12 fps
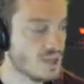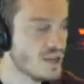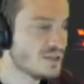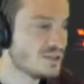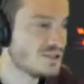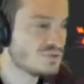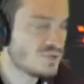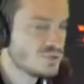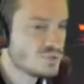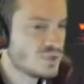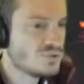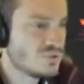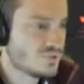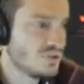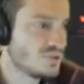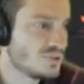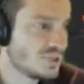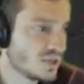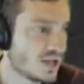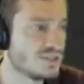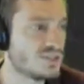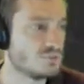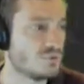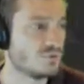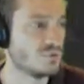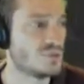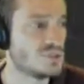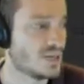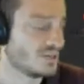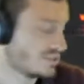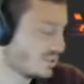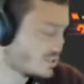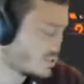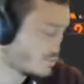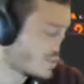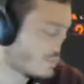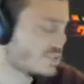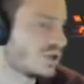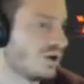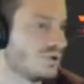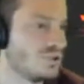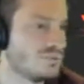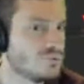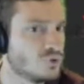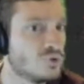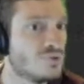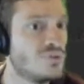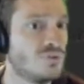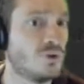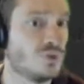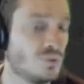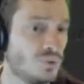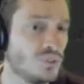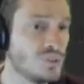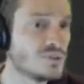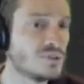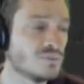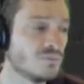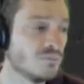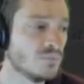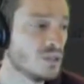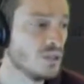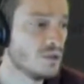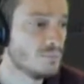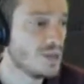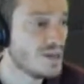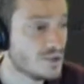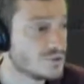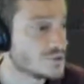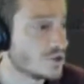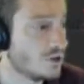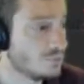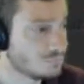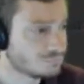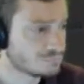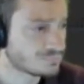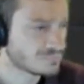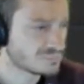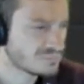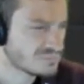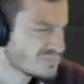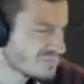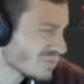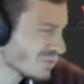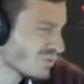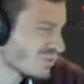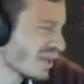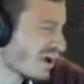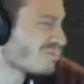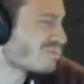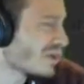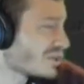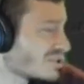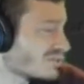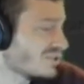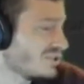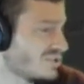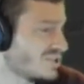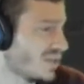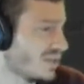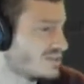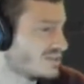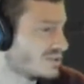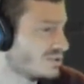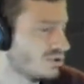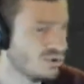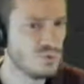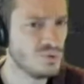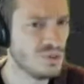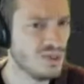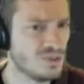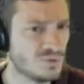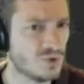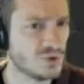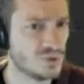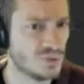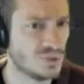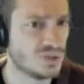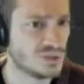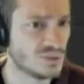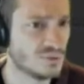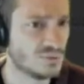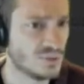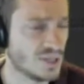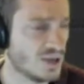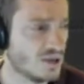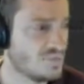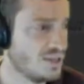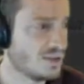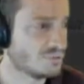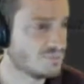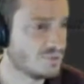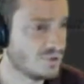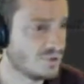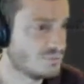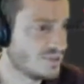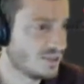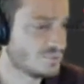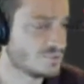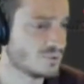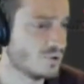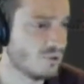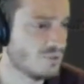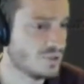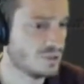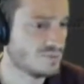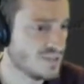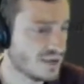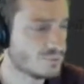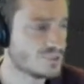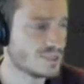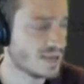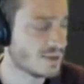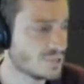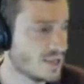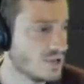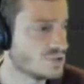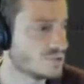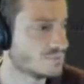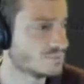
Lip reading: This was introduced, the concept of first-class disks, sometimes called improved virtual disks, many years ago, without much of a use case. Who needs a virtual disk without a VM? VMs were the whole thing. The VM was the application.